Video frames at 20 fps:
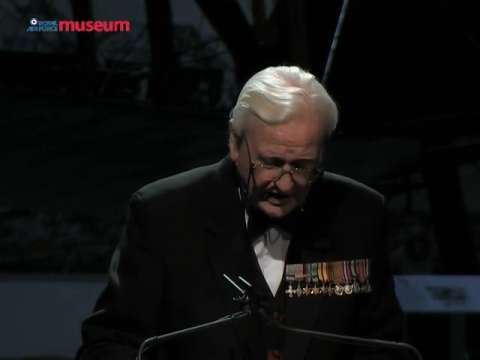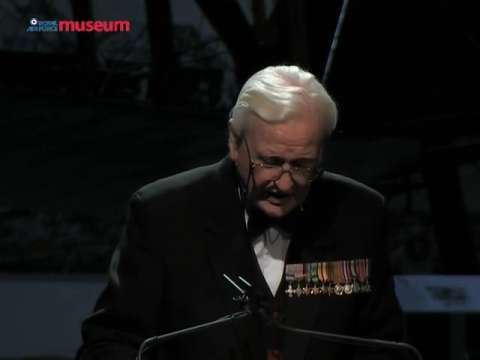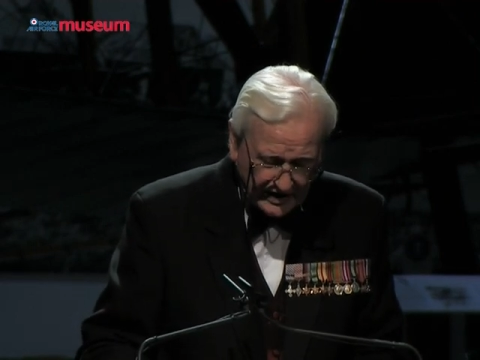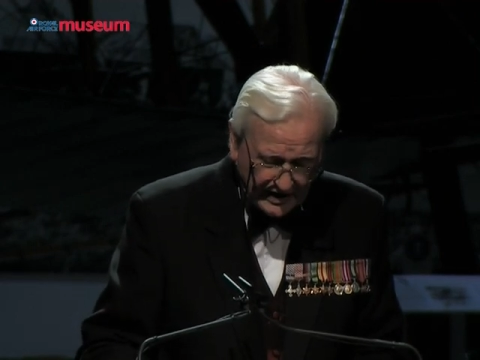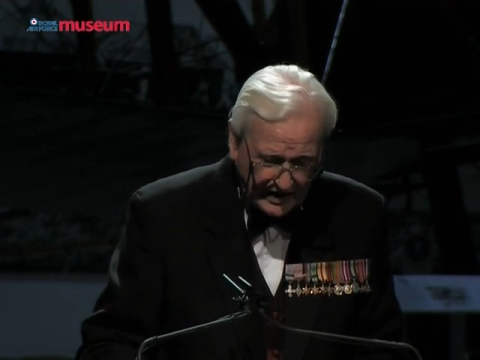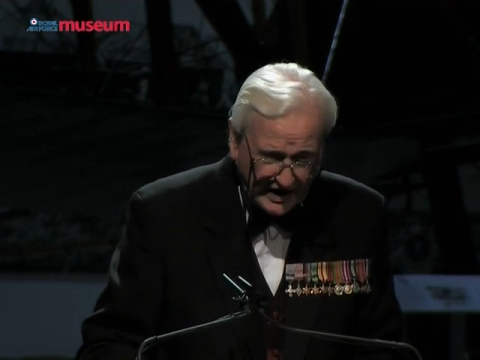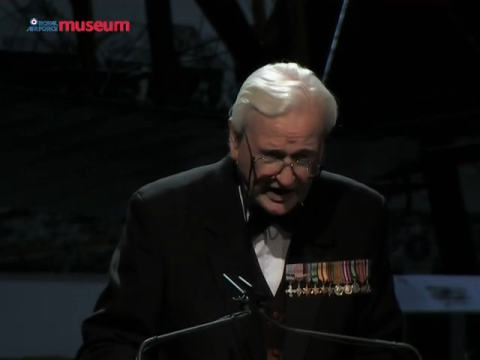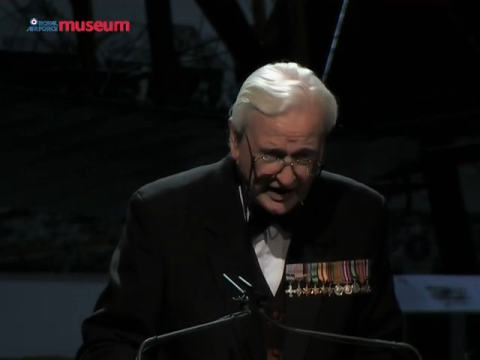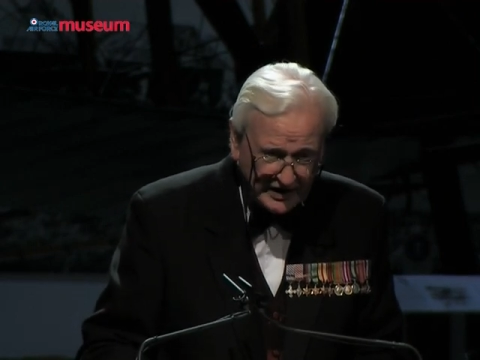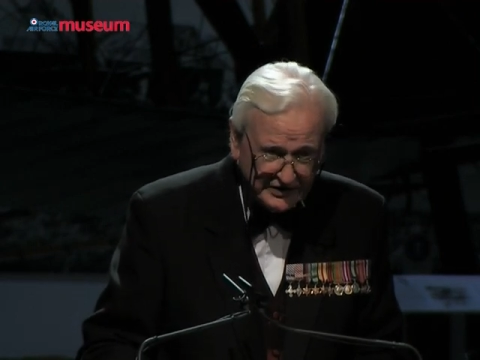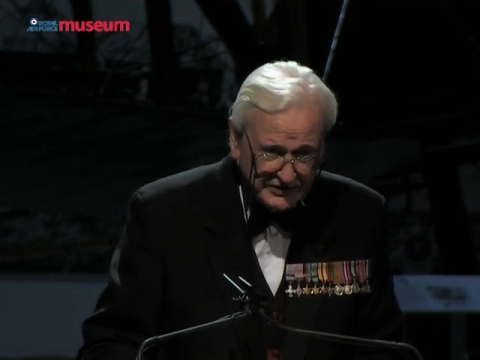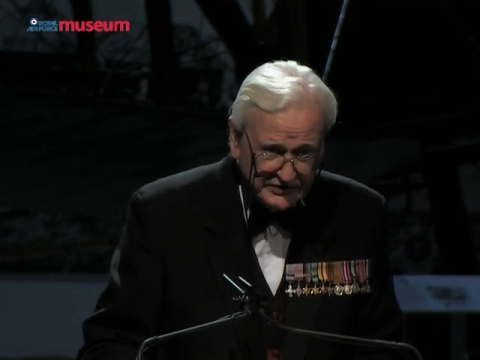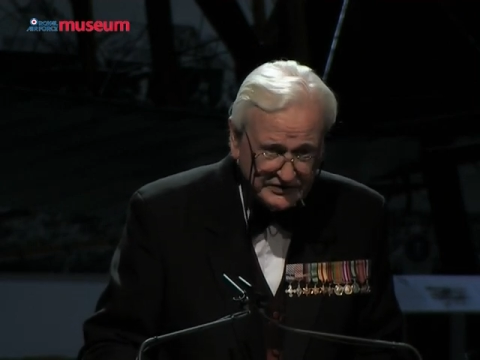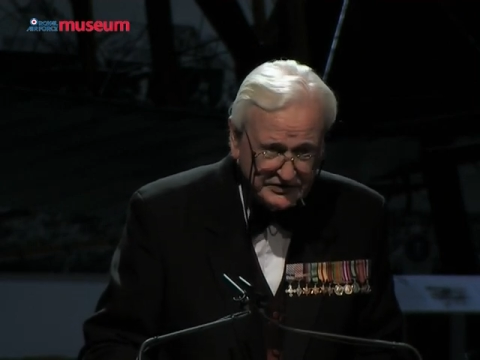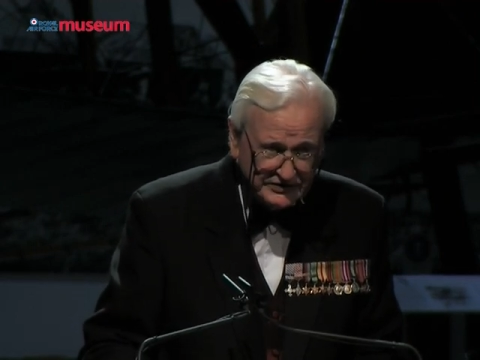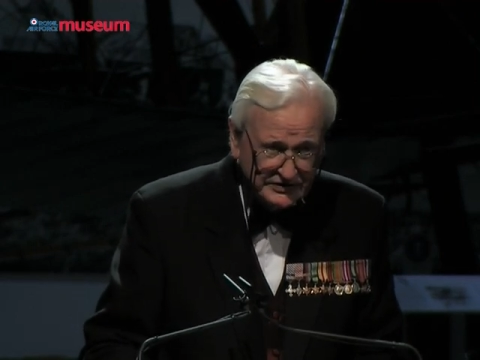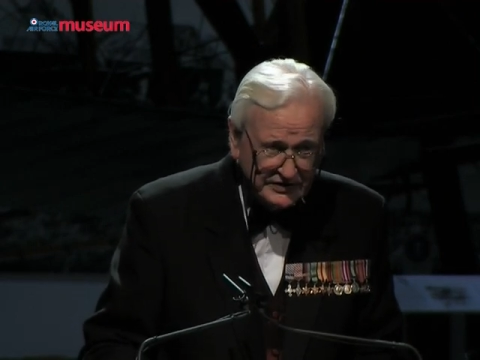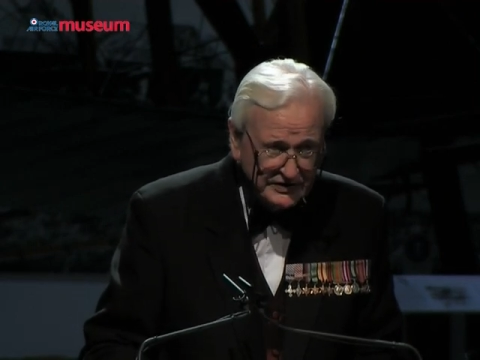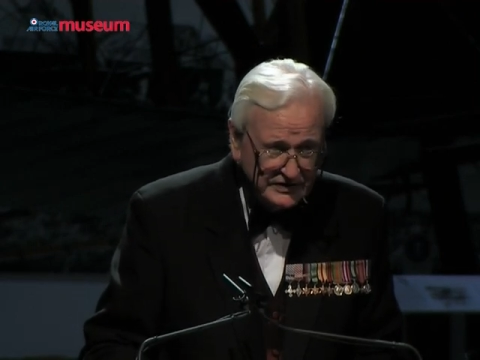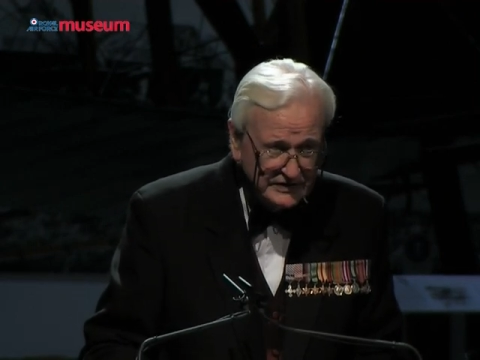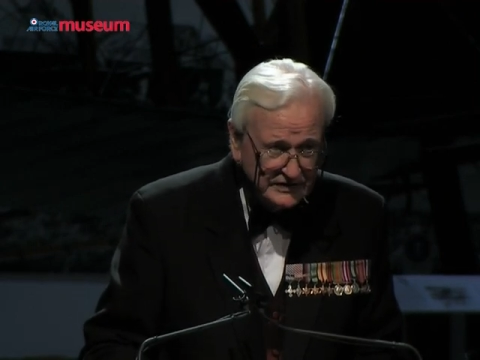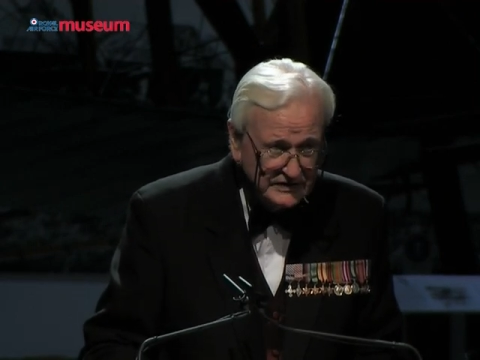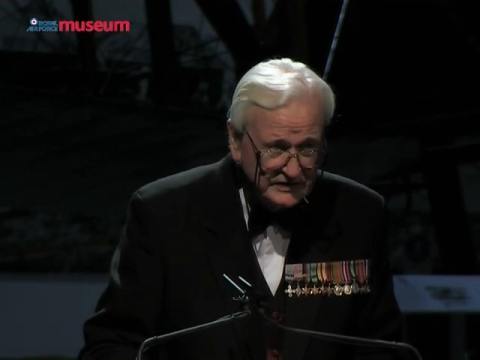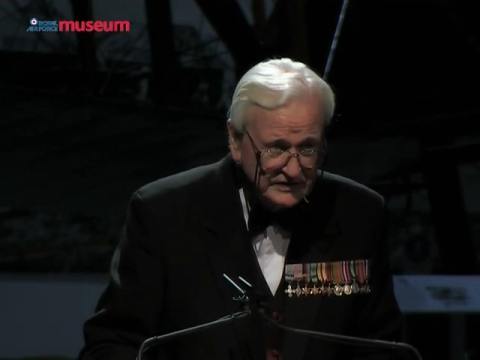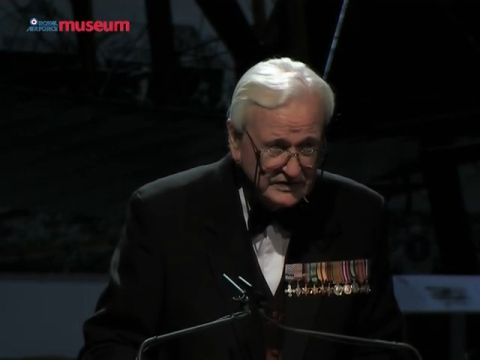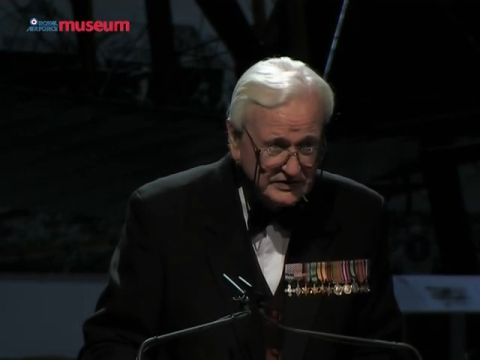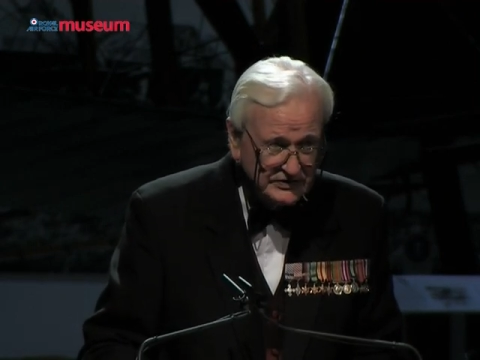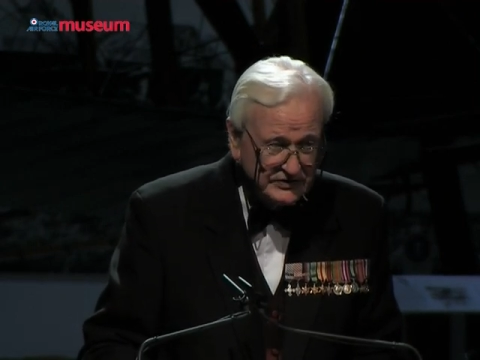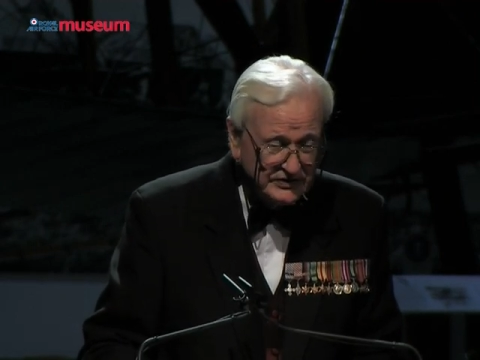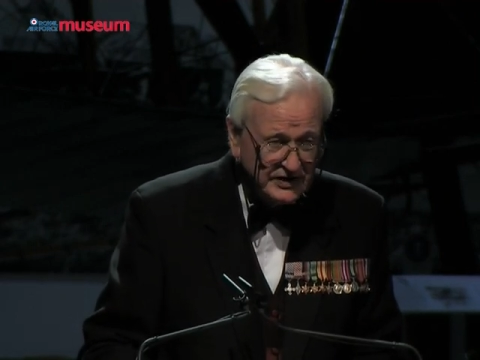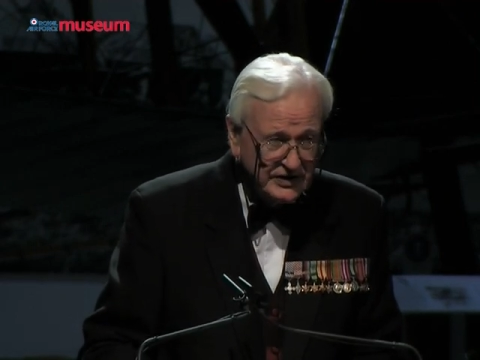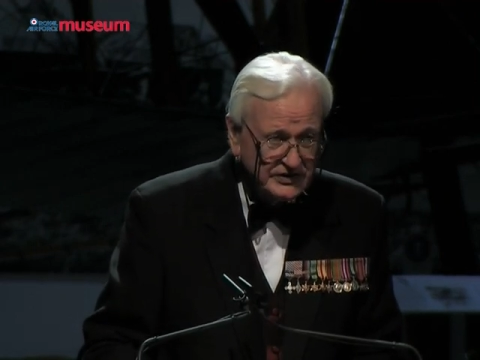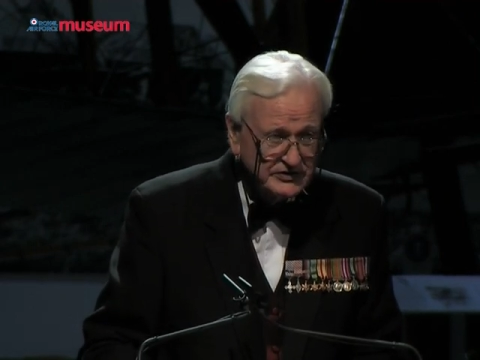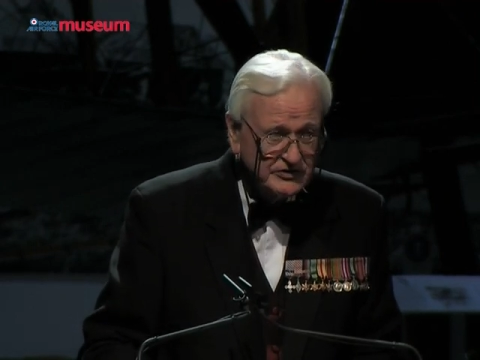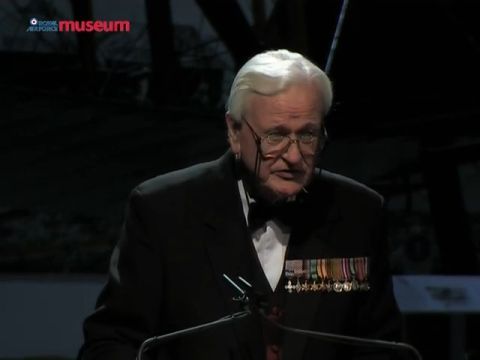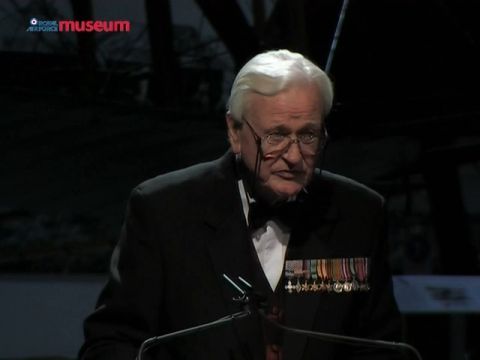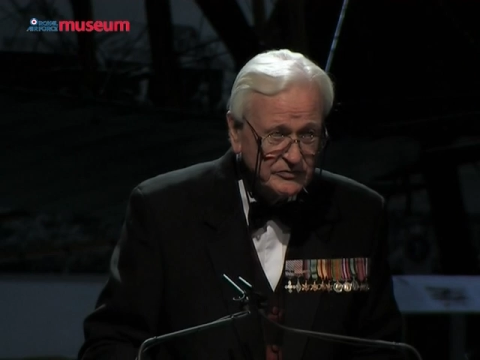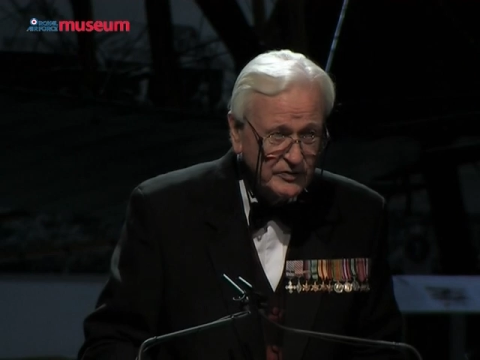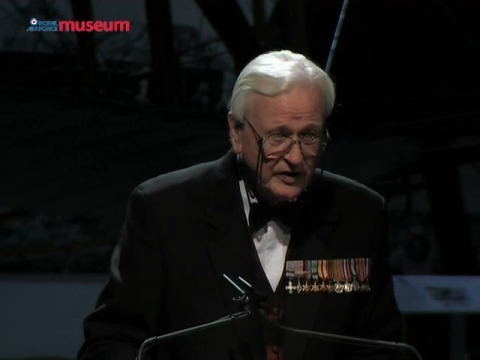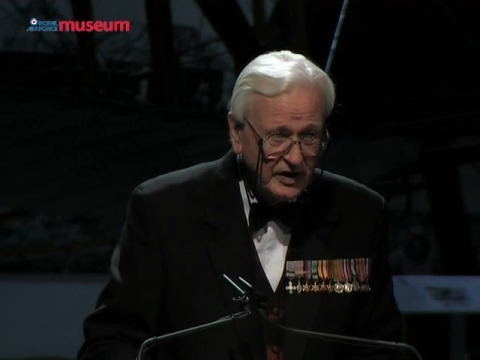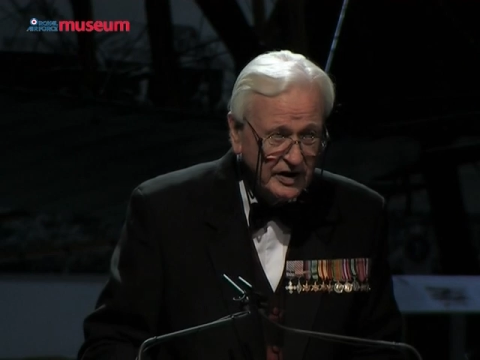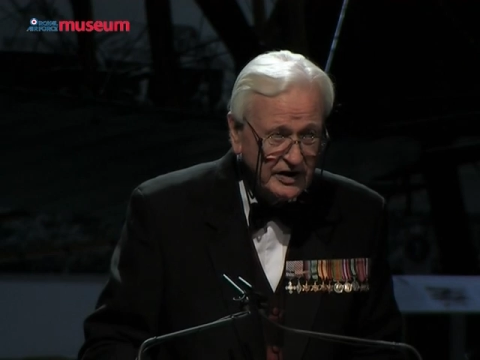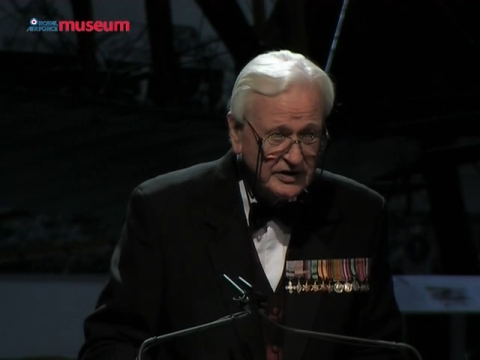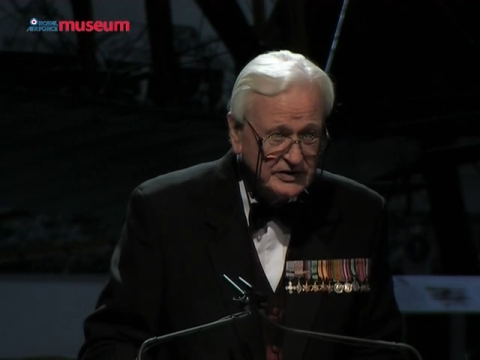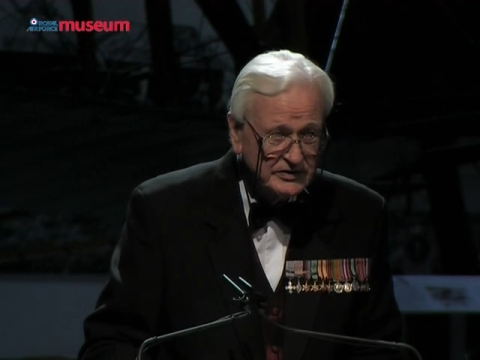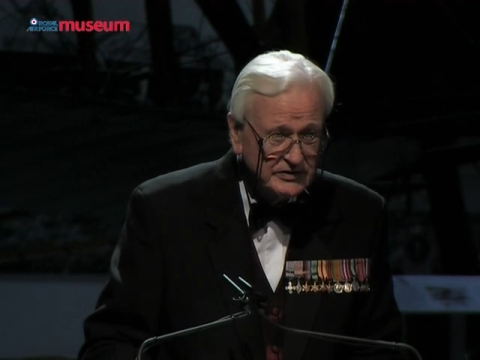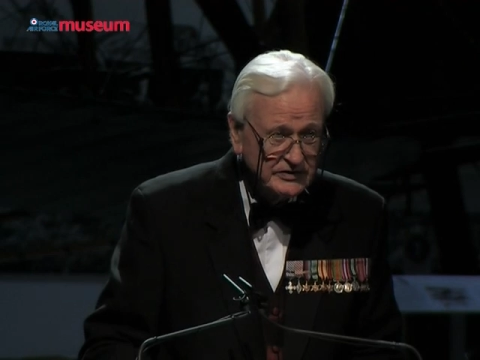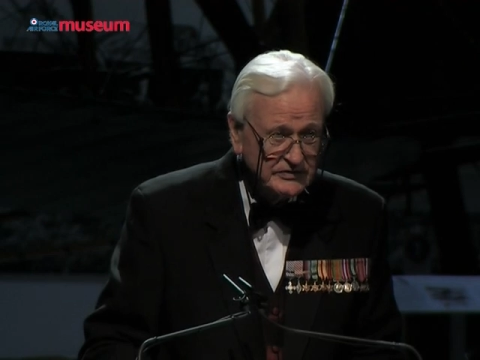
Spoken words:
and at the end of my